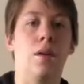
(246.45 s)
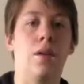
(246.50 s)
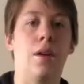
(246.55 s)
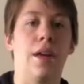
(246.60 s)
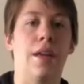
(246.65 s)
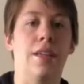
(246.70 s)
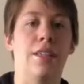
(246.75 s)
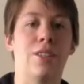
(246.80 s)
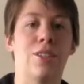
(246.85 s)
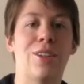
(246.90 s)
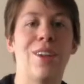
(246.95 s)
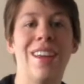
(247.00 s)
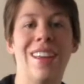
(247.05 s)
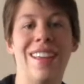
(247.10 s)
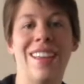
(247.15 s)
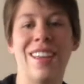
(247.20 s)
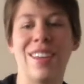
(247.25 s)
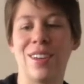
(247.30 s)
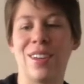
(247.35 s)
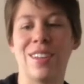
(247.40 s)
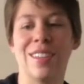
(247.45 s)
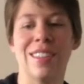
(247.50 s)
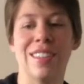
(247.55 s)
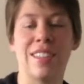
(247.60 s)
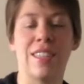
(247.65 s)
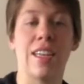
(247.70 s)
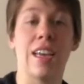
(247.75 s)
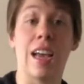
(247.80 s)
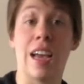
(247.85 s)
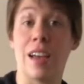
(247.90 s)
Okay, so you can
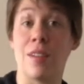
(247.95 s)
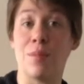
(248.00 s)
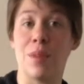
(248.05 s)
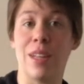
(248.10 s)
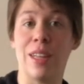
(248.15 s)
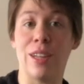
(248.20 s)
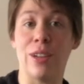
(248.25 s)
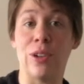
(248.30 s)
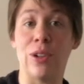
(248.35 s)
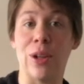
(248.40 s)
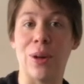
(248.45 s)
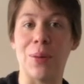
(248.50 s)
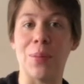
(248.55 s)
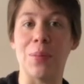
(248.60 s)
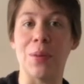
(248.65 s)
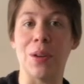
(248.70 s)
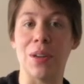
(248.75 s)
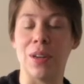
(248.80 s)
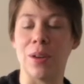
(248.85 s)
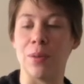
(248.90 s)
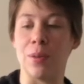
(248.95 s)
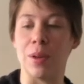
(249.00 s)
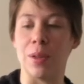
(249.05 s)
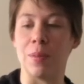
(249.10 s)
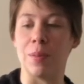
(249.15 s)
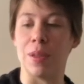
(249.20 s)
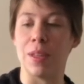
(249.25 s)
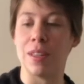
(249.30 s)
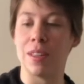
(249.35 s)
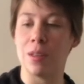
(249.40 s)
see I have my little helper here with
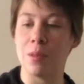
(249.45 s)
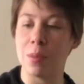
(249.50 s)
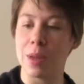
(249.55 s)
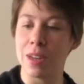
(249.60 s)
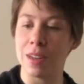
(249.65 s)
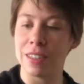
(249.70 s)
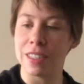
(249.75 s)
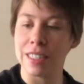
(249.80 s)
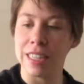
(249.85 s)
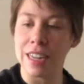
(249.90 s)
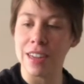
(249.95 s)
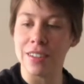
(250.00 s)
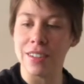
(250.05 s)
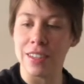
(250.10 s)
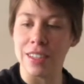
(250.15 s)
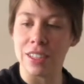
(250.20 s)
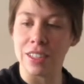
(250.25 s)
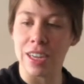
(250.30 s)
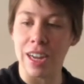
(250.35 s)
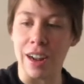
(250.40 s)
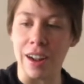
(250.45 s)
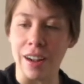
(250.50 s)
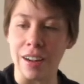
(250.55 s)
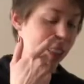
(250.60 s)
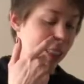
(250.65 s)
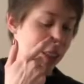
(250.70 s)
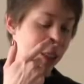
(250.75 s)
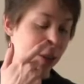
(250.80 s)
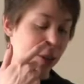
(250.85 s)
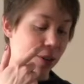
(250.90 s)
me. You better stay on the chair.
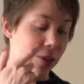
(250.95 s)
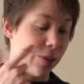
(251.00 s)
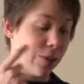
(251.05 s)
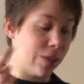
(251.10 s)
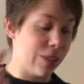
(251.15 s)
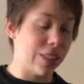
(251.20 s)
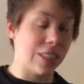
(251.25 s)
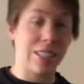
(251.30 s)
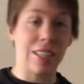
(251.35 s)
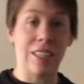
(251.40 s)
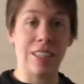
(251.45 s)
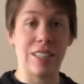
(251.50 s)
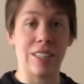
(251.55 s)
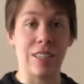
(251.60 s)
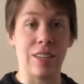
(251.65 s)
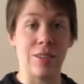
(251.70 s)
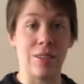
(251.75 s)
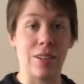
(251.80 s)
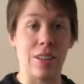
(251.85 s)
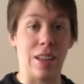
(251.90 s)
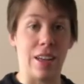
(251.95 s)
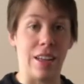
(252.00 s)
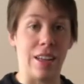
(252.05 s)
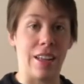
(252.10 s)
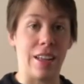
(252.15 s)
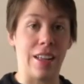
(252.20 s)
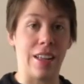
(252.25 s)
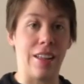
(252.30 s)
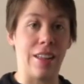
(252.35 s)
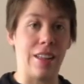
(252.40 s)
So we're just gonna start with
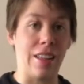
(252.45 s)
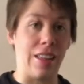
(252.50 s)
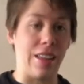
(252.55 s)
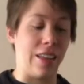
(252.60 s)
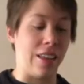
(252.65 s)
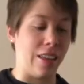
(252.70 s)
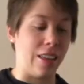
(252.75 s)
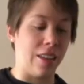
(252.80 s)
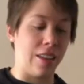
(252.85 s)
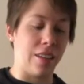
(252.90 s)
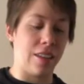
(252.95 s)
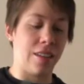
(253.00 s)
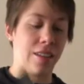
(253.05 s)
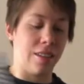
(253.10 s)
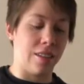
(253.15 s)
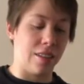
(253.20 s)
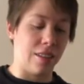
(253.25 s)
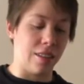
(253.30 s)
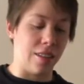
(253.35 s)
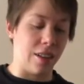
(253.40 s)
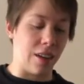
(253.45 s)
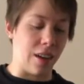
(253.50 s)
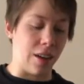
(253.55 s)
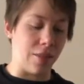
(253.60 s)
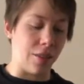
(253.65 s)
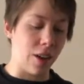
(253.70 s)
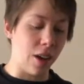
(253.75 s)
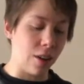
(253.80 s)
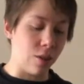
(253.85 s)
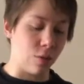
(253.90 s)
cutting the
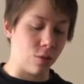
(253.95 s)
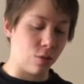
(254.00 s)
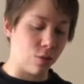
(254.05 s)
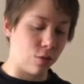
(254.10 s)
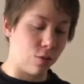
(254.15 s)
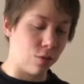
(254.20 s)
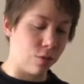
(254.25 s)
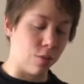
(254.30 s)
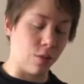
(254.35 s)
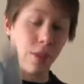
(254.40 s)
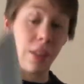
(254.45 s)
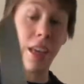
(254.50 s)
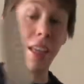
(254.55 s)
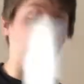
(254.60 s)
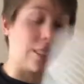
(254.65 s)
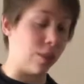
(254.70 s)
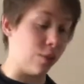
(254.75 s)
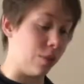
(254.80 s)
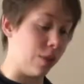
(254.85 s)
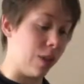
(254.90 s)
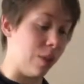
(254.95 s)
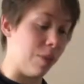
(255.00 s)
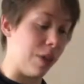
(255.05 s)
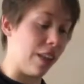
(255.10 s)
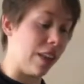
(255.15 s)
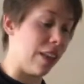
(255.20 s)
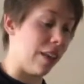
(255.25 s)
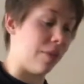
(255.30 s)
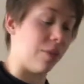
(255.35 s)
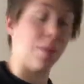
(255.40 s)
avocados. That's a really big
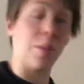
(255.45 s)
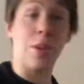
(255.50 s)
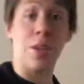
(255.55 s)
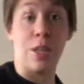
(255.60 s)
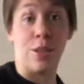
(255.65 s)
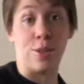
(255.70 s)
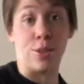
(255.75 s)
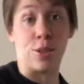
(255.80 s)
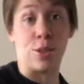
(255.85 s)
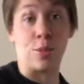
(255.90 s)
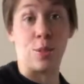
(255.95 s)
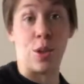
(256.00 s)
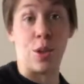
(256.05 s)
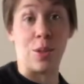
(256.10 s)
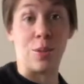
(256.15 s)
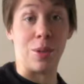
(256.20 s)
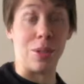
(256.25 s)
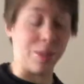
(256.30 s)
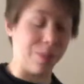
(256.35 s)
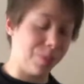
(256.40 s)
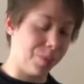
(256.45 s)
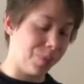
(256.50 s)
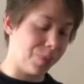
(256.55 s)
knife. I'm gonna use a smaller one.